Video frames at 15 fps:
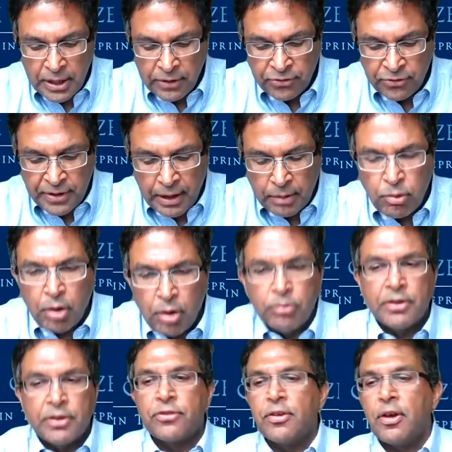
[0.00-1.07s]
Instead, what
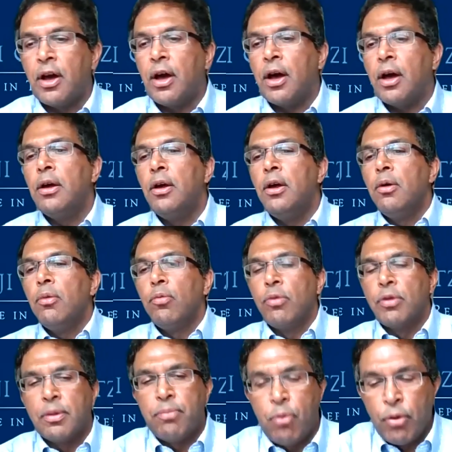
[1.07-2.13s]
we saw
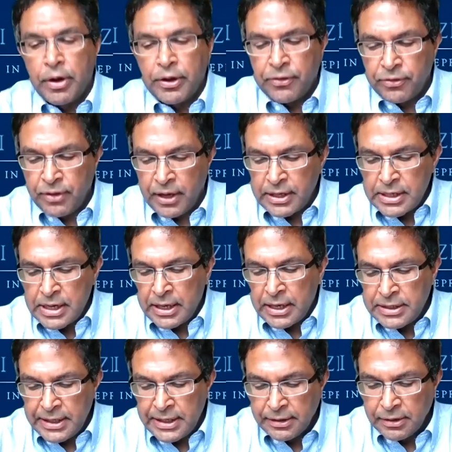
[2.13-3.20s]
were the points
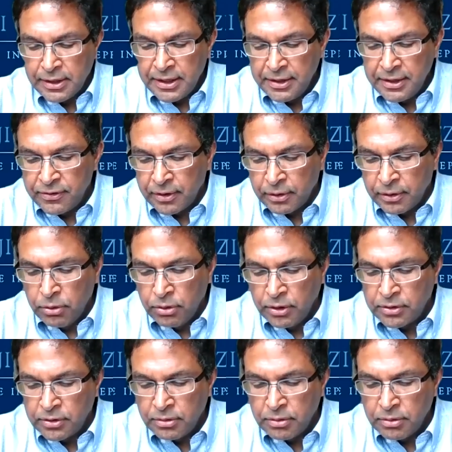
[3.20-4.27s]
that Dean Leeds
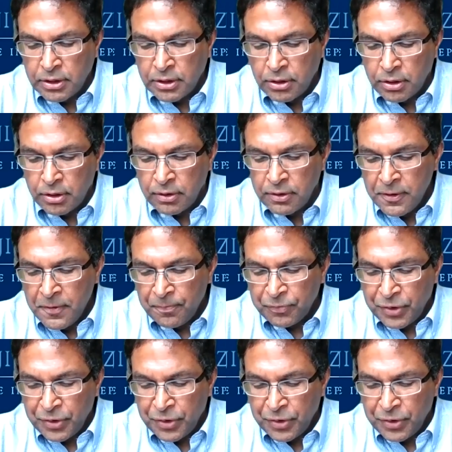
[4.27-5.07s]
alluded to in her